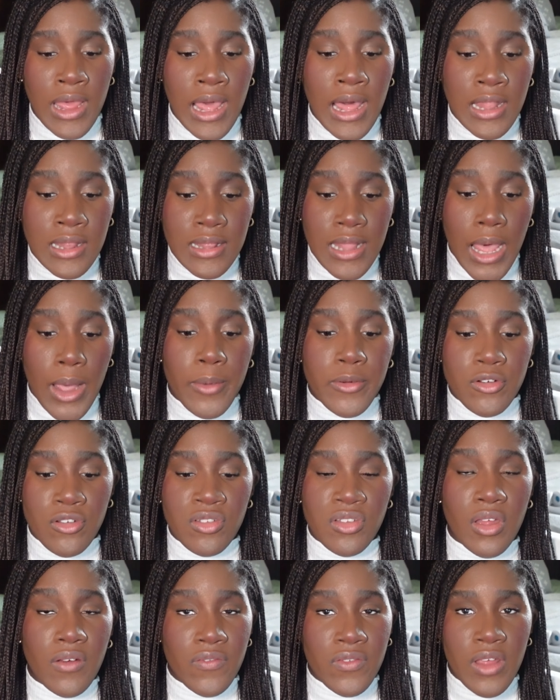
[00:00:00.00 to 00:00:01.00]
allowing
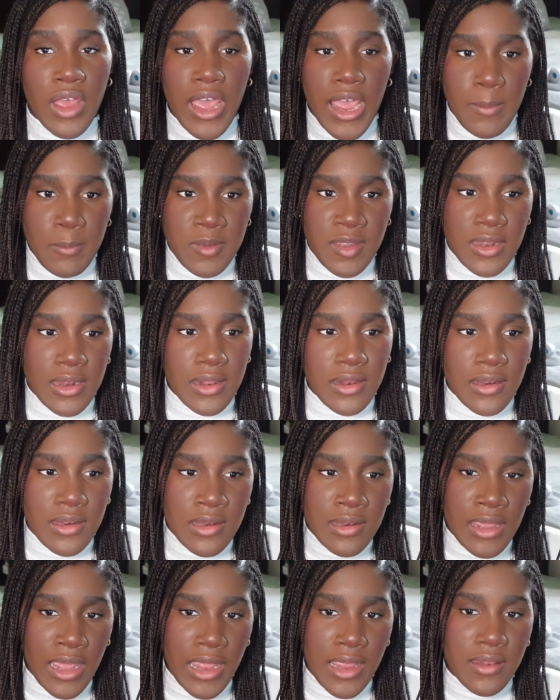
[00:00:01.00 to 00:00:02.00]
yourself i'm sitting
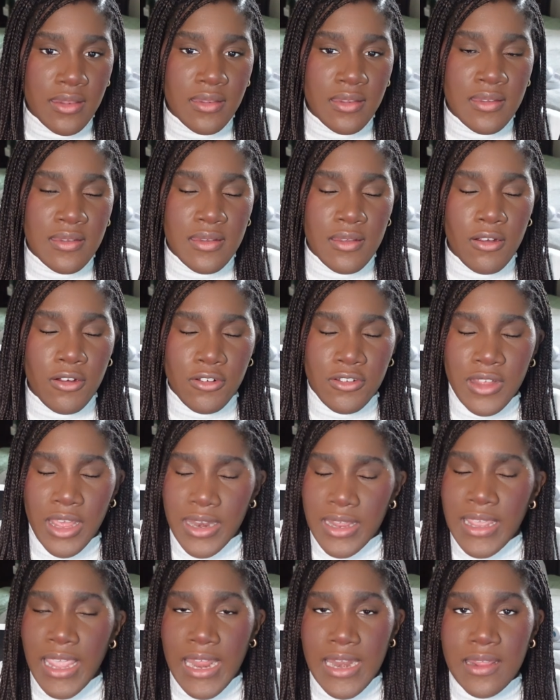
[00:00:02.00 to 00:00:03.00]
or
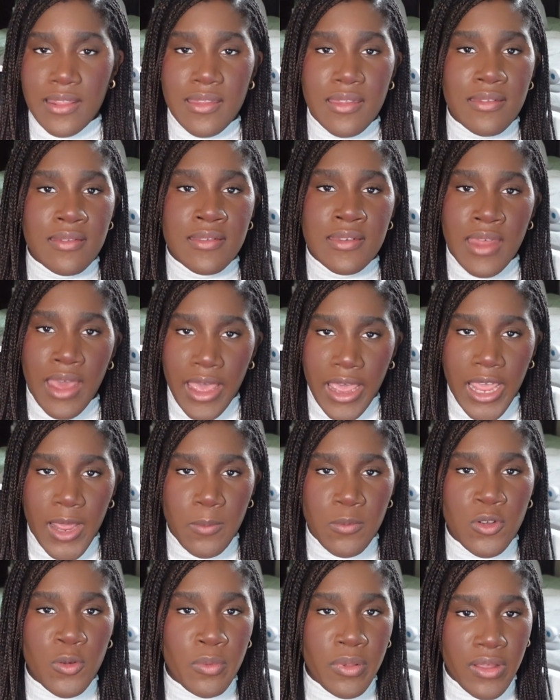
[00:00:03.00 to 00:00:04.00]
dedicating this
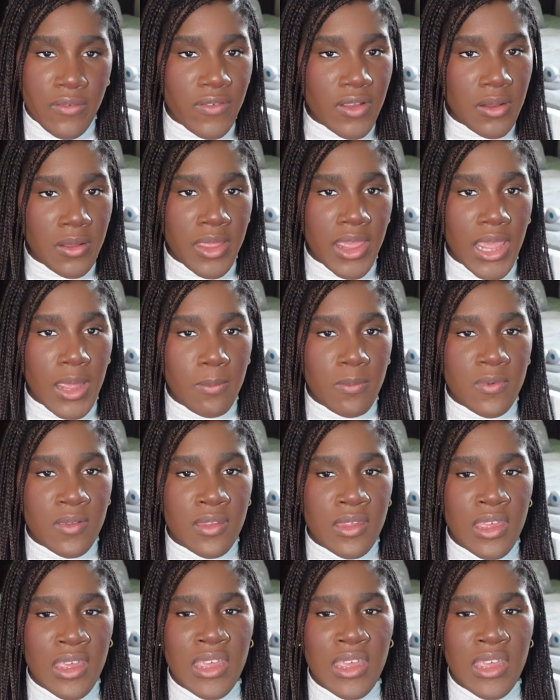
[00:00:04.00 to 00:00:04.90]
time to play video games